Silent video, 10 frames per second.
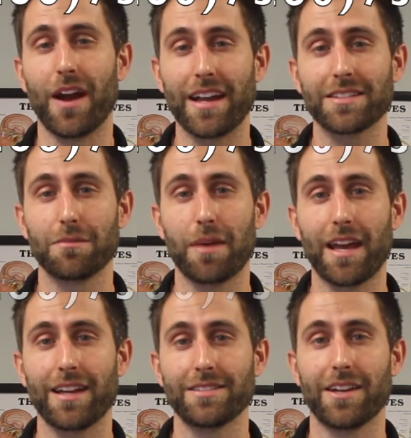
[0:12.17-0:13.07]
aches and
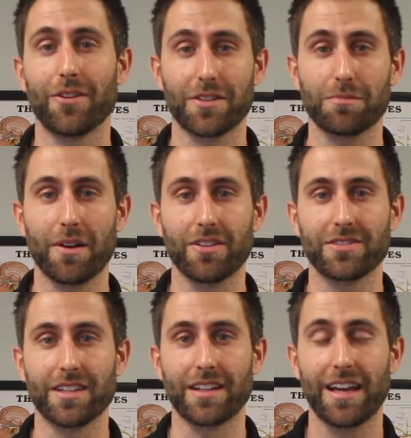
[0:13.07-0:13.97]
pains that you're
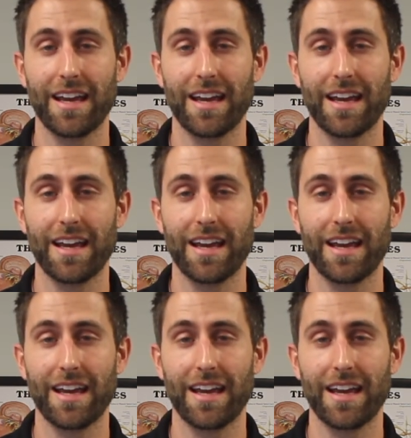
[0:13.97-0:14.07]
experiencing.